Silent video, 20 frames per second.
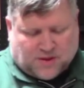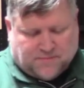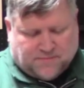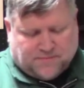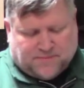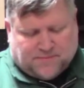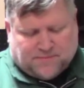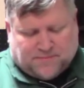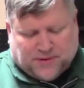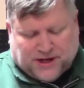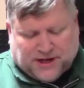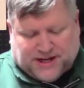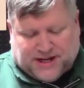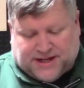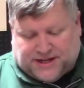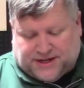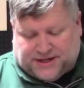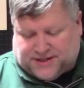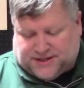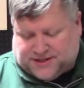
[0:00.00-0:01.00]

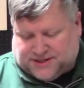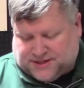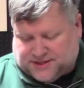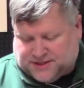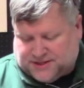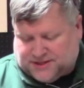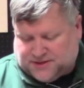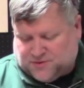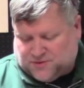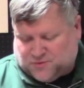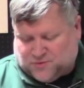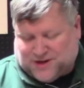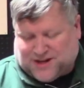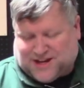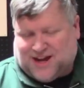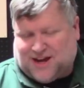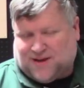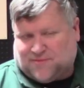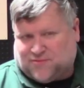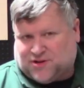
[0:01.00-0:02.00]
but we
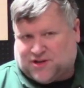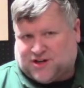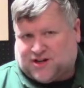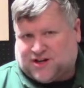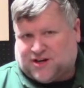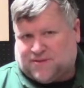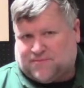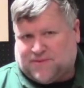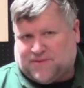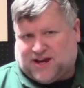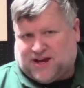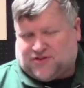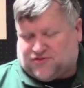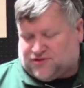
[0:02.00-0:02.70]
can't put it on a mandrel